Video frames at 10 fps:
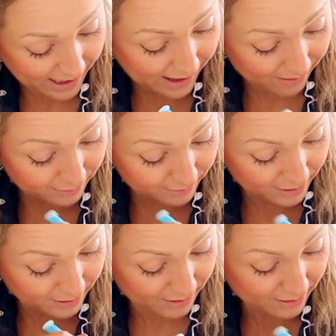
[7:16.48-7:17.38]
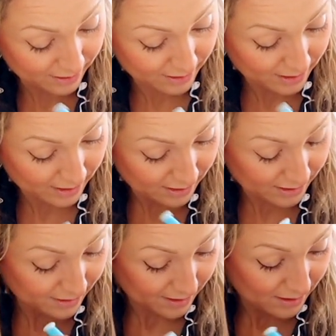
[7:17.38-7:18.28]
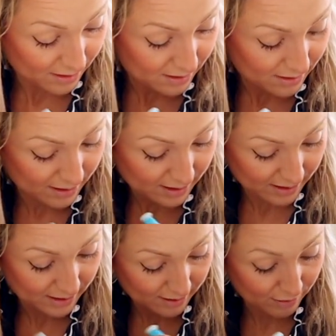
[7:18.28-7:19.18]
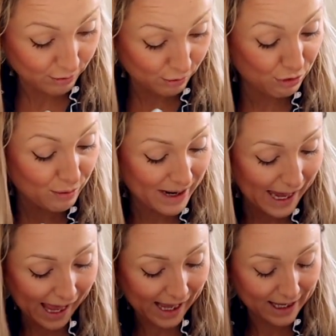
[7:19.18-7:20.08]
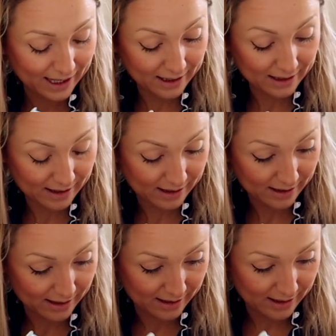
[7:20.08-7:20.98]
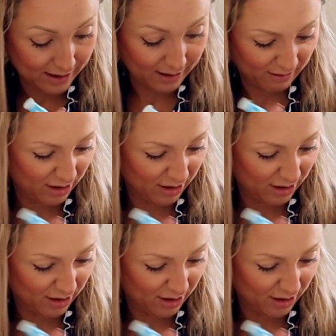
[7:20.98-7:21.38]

get out? Plaque. All the plaque. Mm.